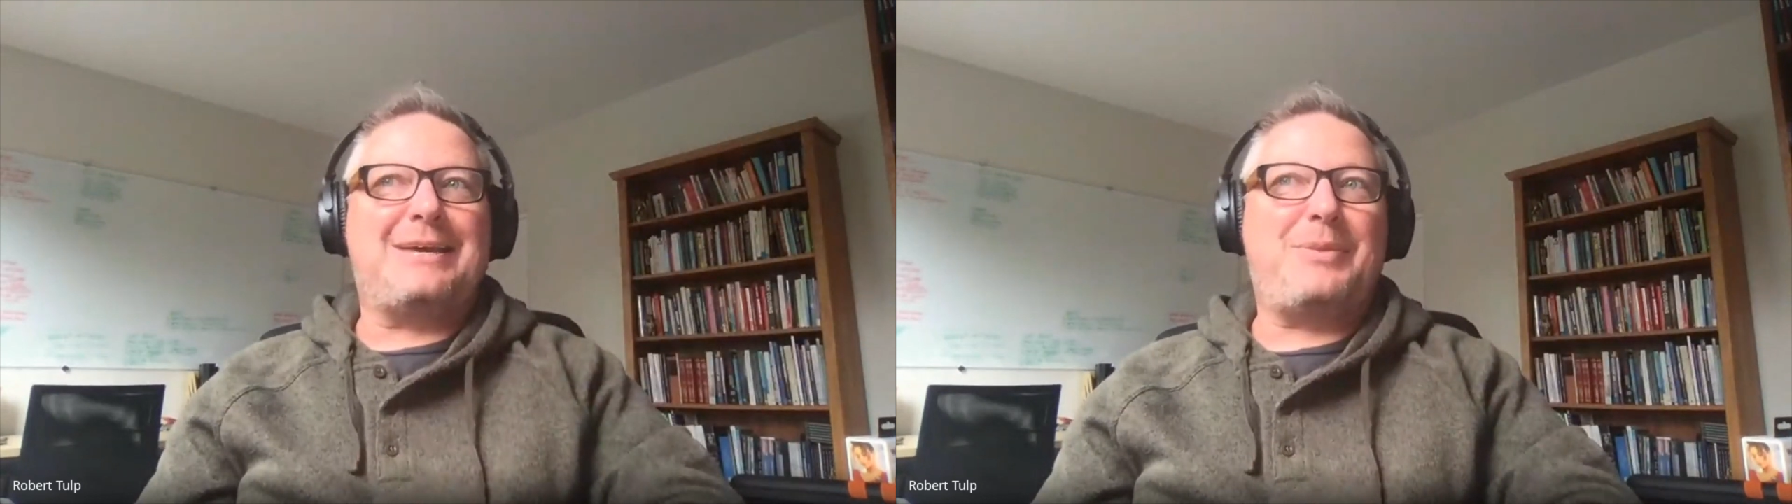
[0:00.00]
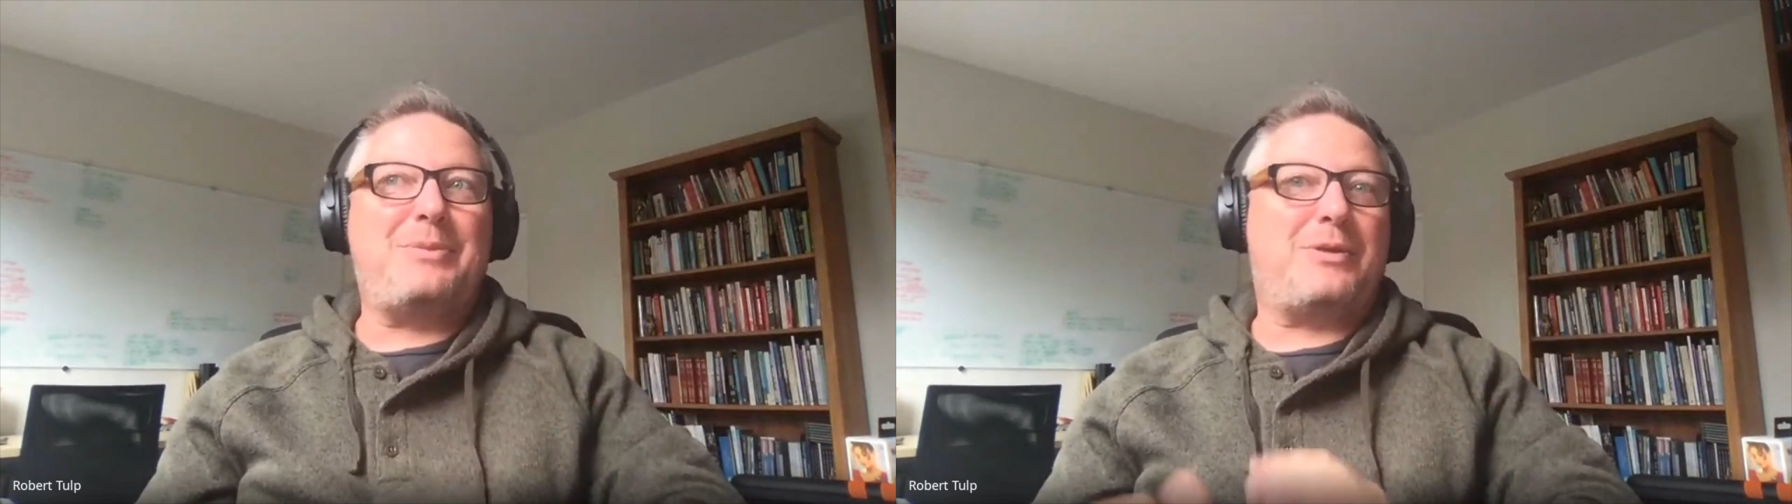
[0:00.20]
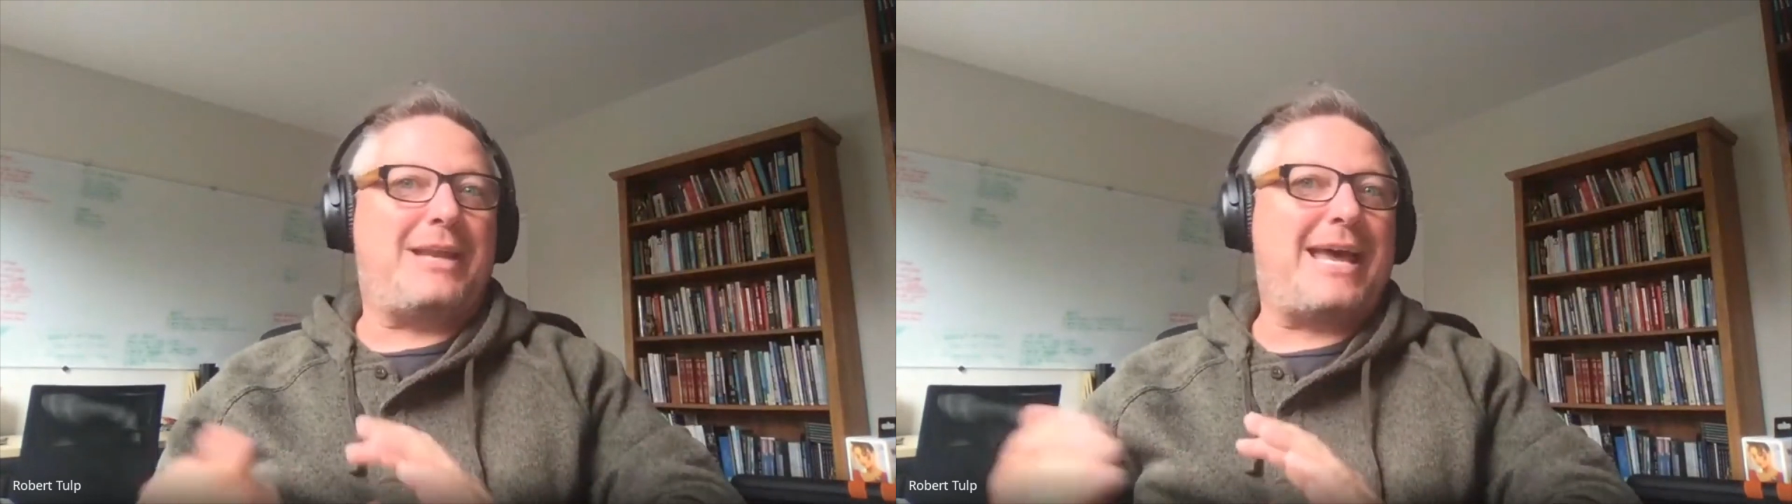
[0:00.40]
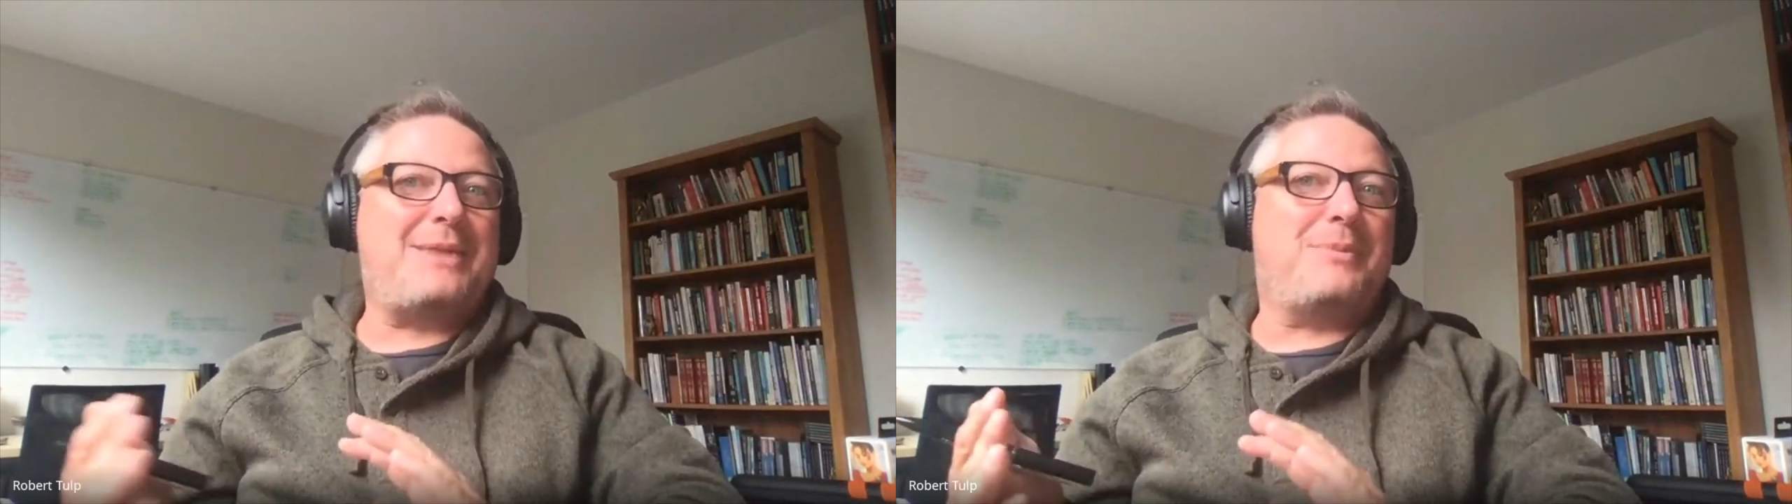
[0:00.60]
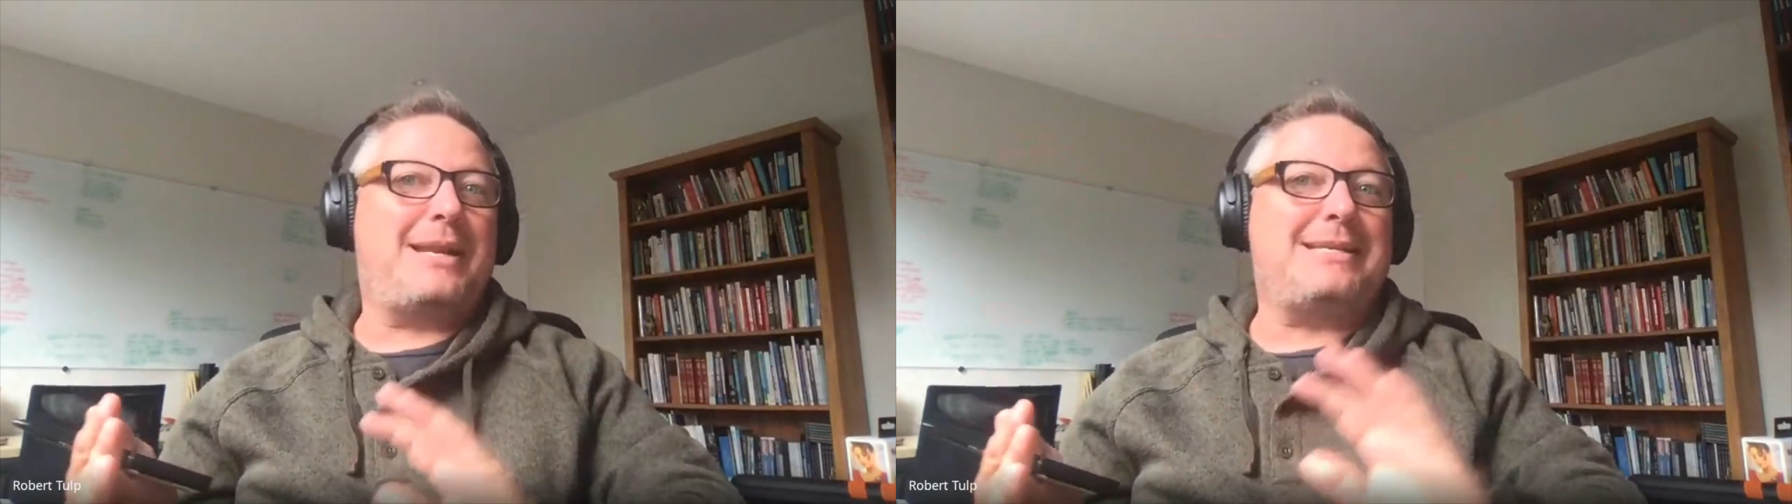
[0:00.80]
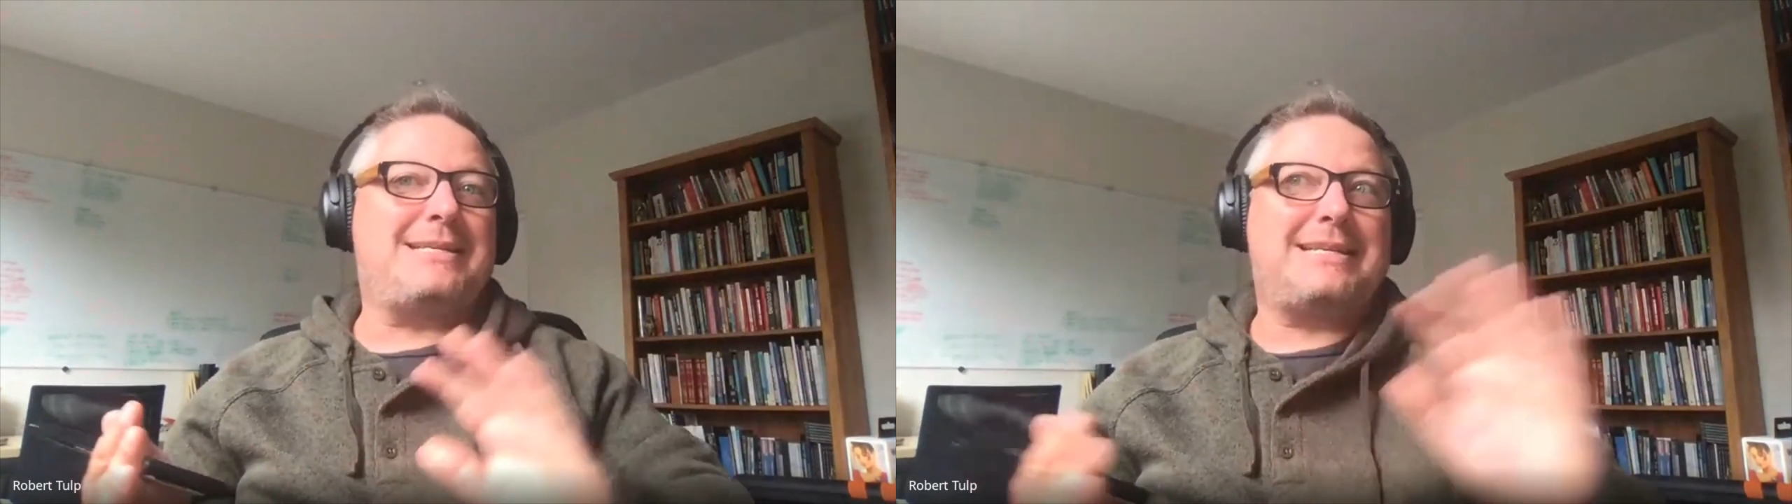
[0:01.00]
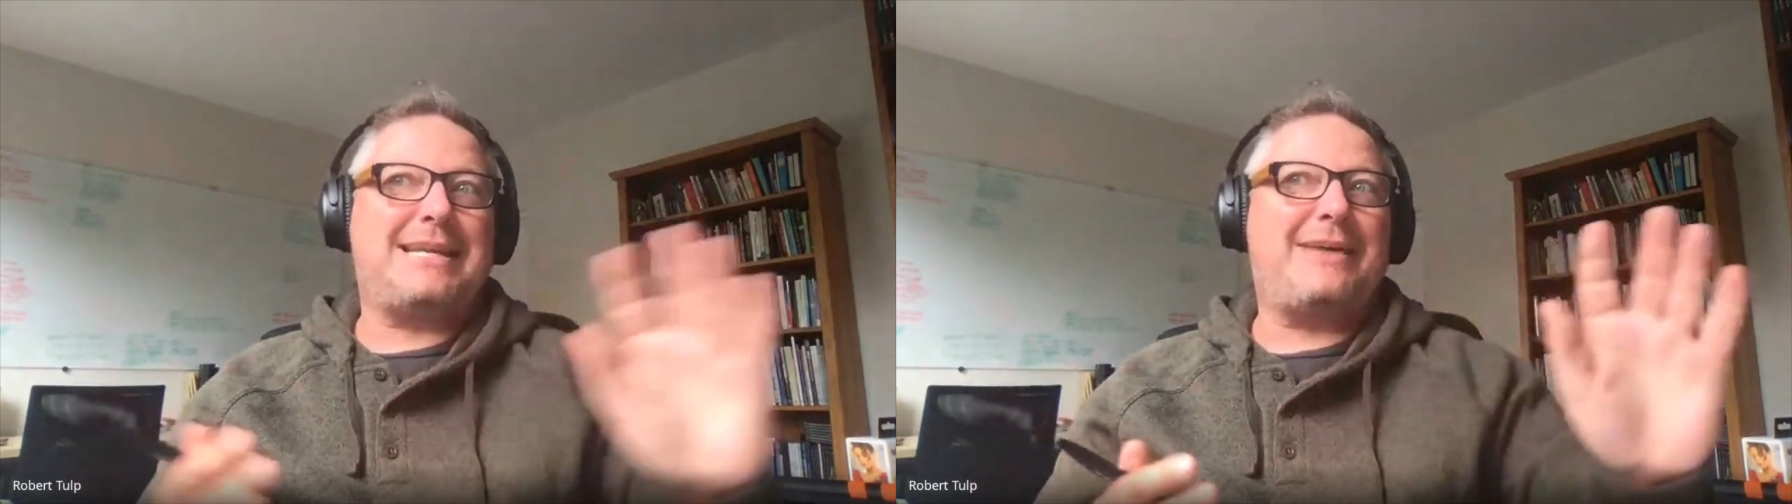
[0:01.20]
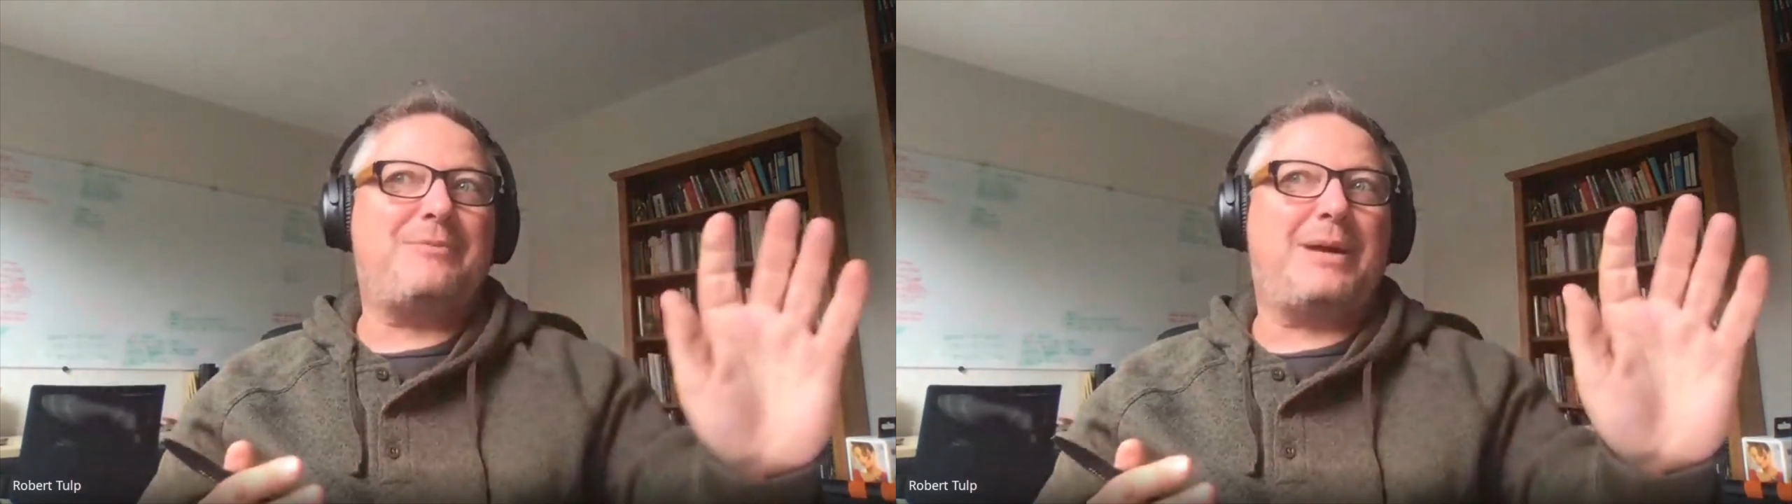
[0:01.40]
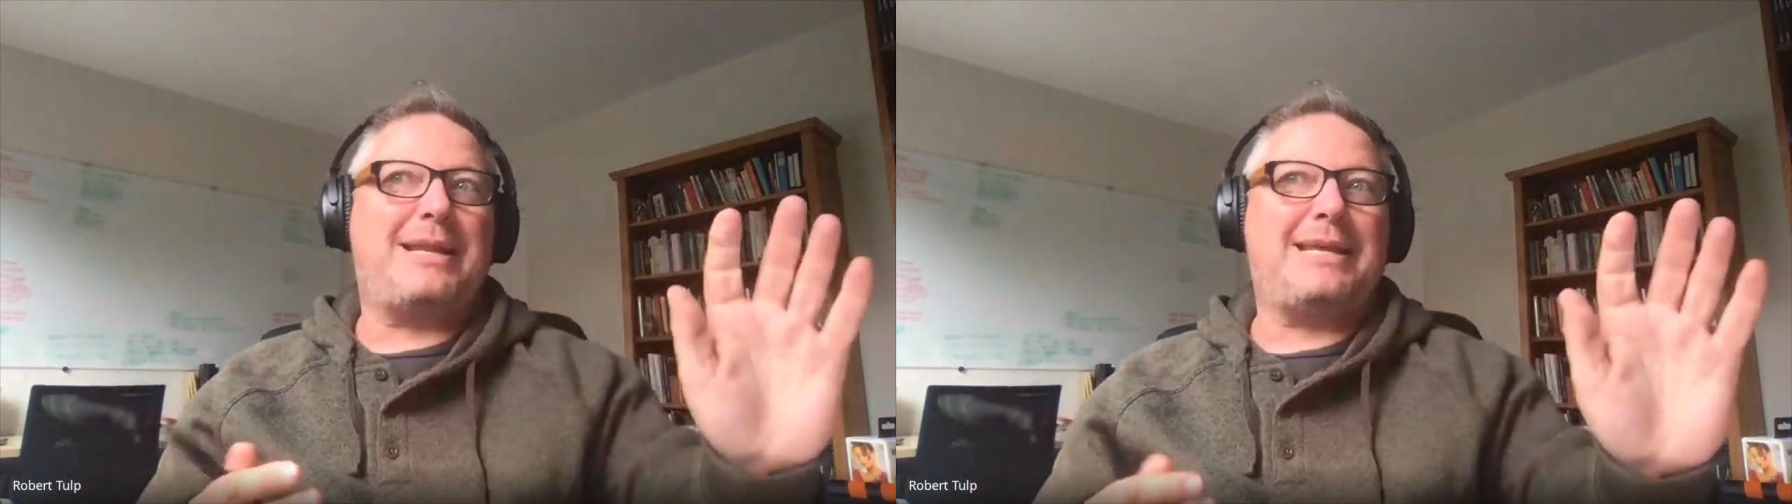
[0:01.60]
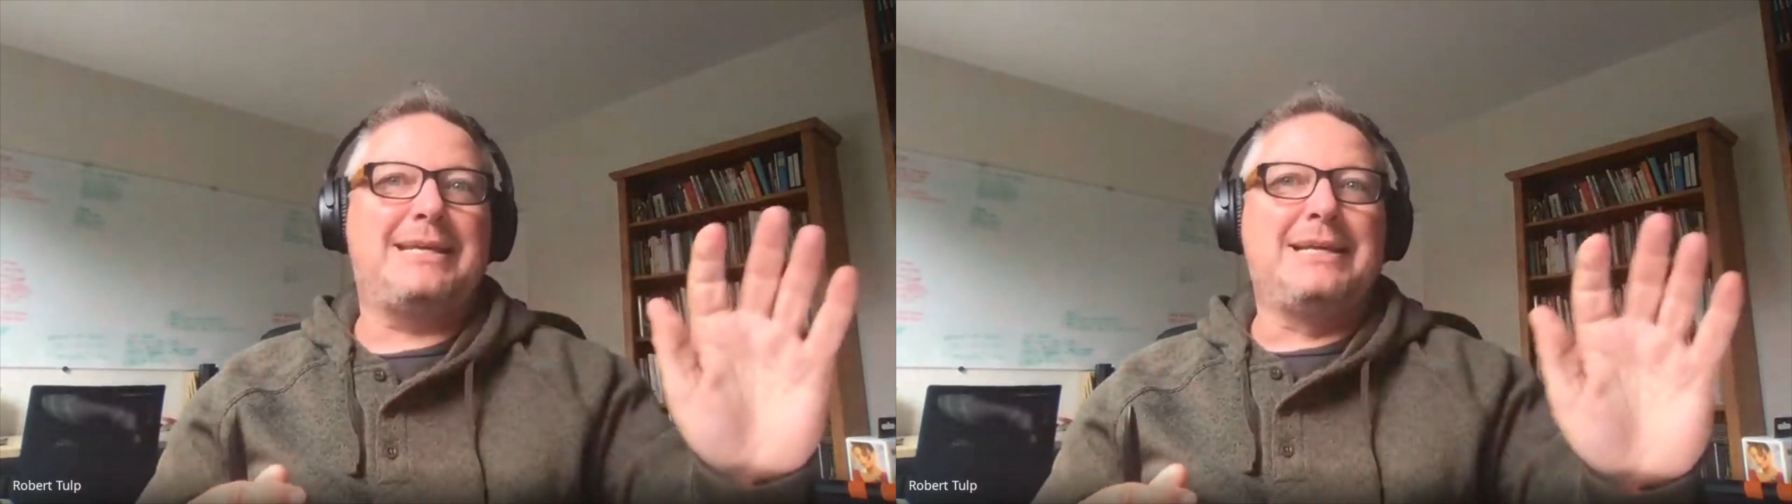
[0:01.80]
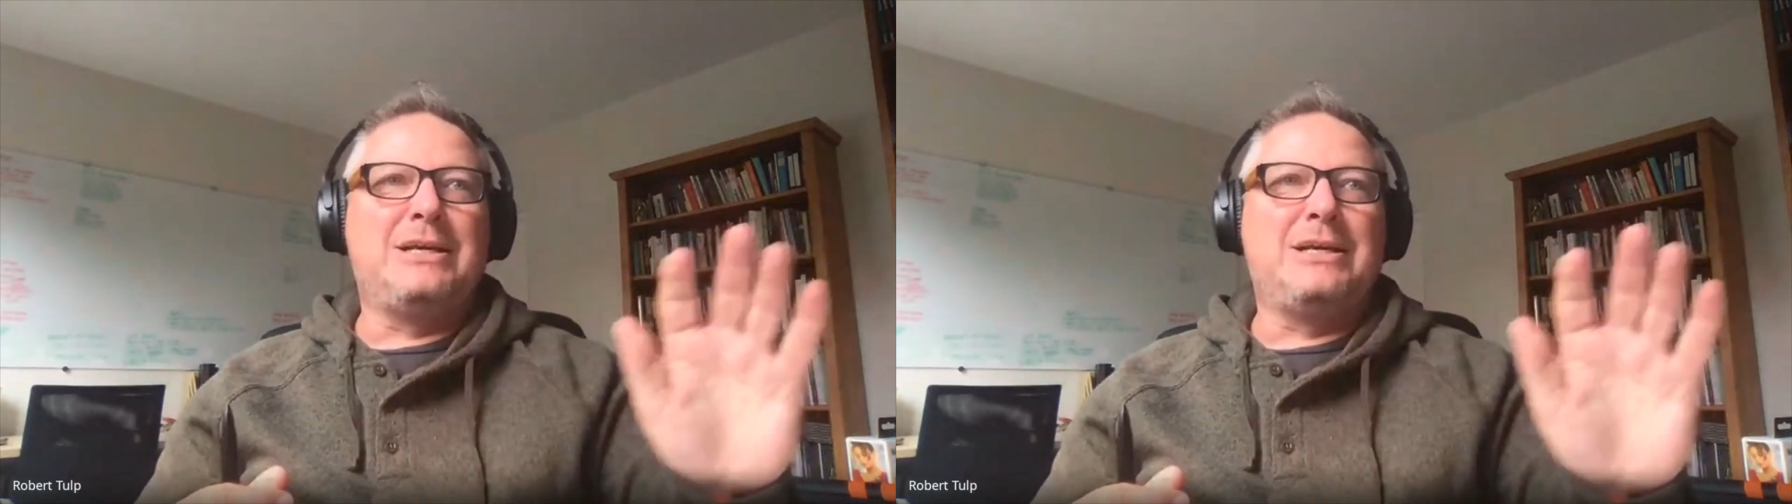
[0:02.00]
people that had money didn't have money.